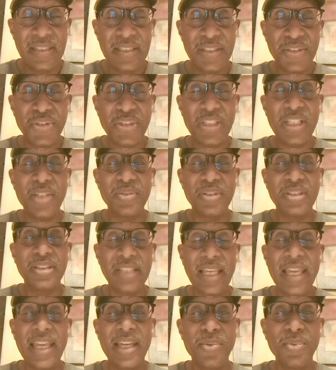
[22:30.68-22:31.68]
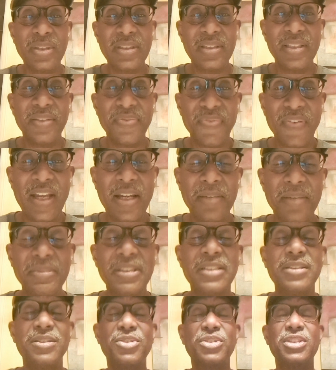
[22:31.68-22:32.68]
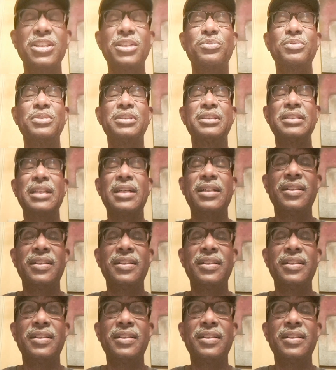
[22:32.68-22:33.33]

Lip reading: she was staying with this family. She was